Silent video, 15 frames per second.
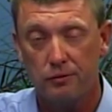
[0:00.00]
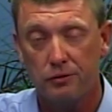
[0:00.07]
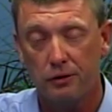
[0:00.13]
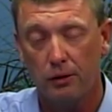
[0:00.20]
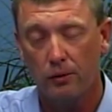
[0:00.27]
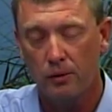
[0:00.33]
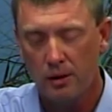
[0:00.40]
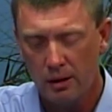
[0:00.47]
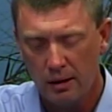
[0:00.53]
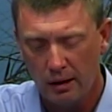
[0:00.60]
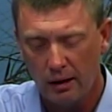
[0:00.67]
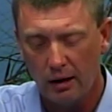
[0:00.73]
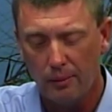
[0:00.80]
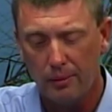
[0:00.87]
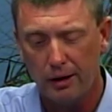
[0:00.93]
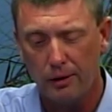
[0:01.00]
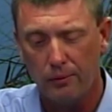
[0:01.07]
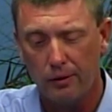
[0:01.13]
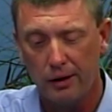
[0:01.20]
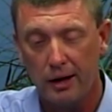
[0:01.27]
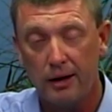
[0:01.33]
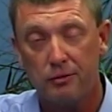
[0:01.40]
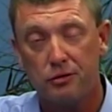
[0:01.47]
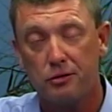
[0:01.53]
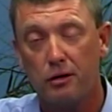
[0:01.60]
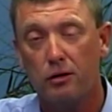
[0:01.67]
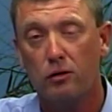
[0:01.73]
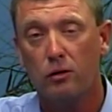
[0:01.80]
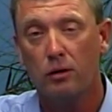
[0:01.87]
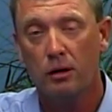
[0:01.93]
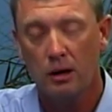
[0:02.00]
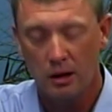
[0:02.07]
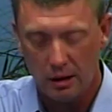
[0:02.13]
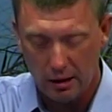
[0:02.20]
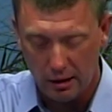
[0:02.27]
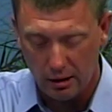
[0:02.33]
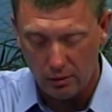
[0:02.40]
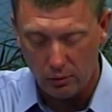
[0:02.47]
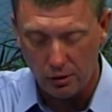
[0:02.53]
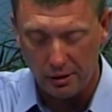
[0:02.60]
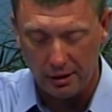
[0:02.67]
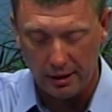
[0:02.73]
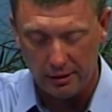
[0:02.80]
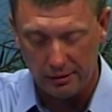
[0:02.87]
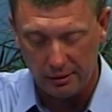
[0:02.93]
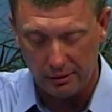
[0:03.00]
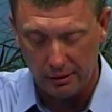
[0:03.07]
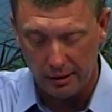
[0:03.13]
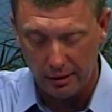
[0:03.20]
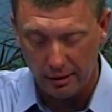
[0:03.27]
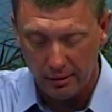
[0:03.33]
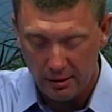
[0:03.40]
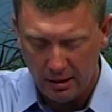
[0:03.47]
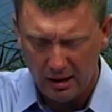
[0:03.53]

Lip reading: So, but anyway, I have a strong work ethic there.